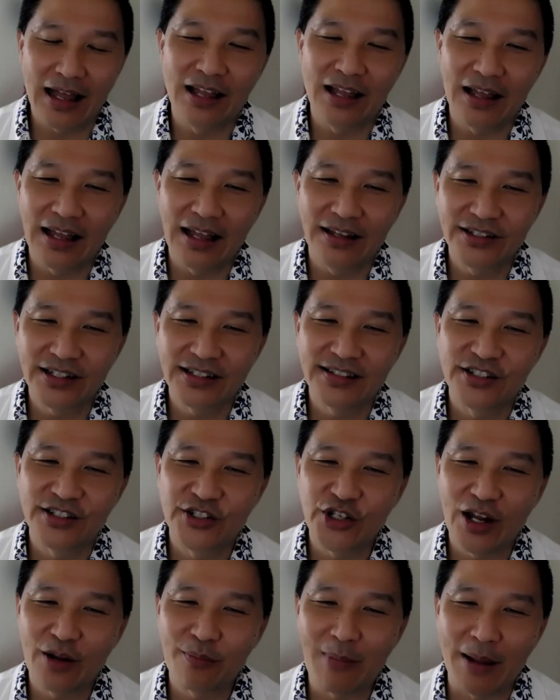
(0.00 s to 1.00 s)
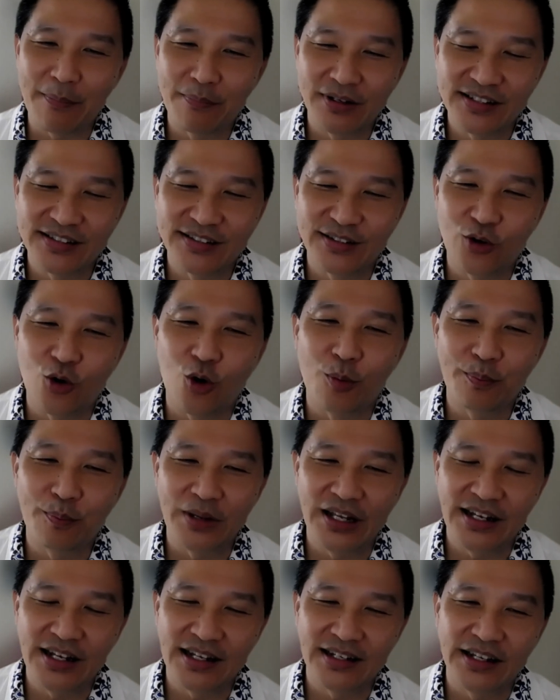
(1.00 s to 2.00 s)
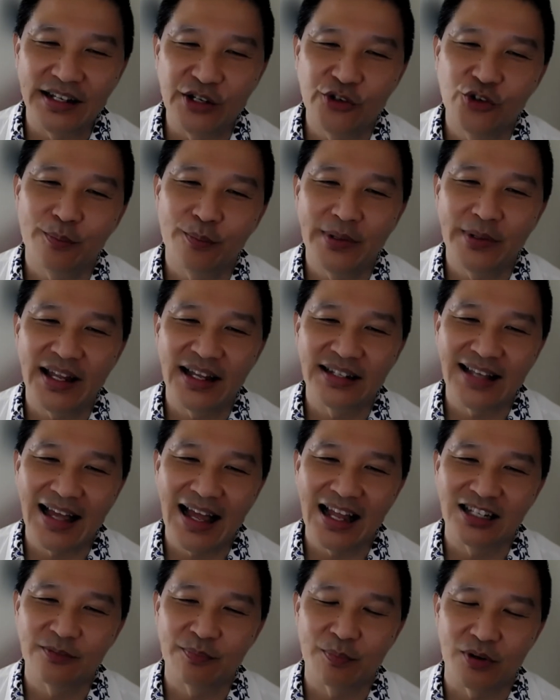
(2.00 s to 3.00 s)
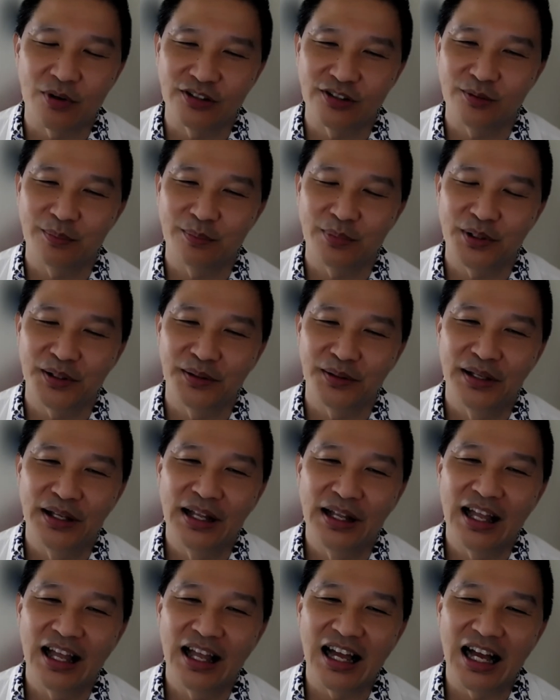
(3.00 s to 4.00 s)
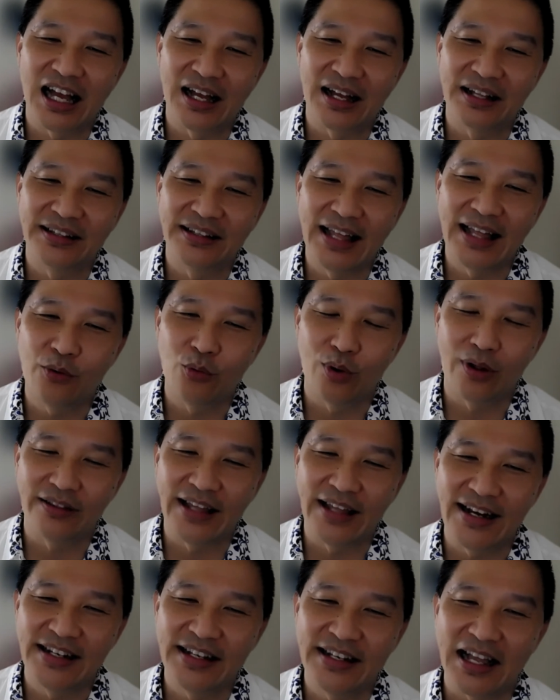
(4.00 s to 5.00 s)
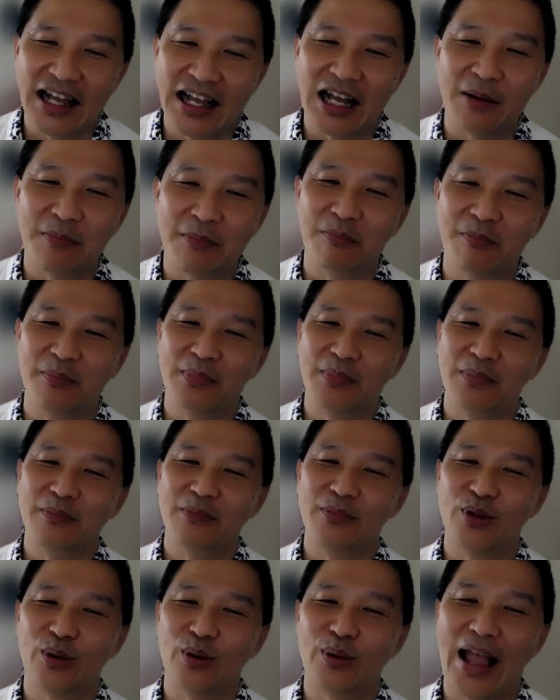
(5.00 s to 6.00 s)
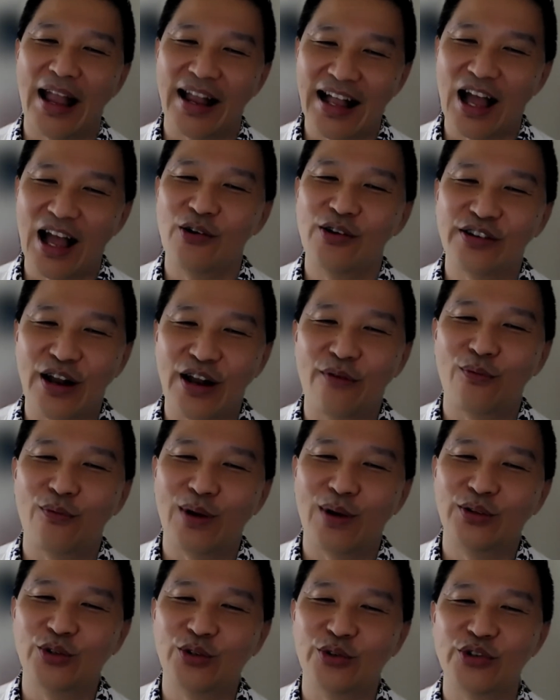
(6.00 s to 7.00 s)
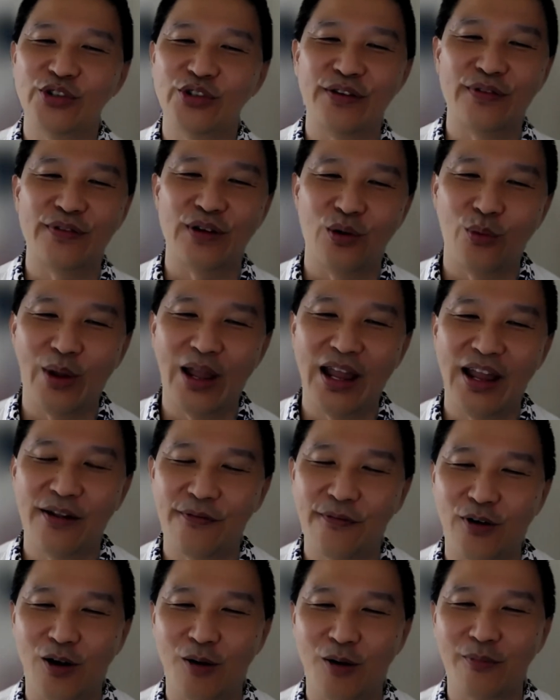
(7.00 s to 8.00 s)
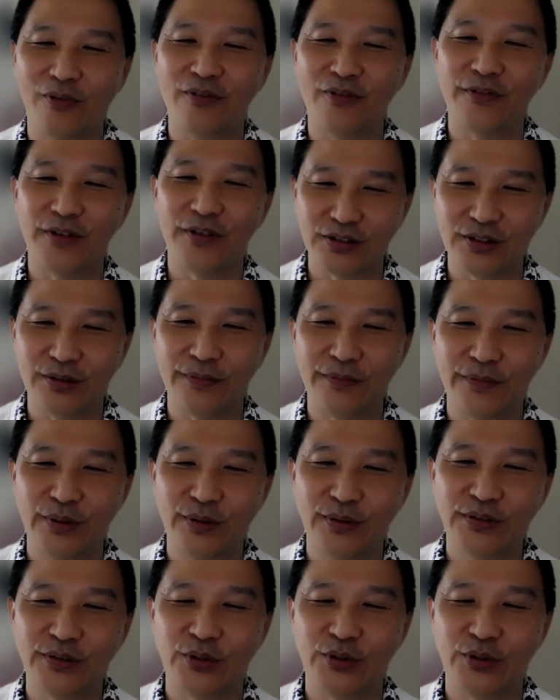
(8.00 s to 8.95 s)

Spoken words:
I just share my personal opinion. It should be as high as possible. That would then encourage everyone to shift away from fossil fuels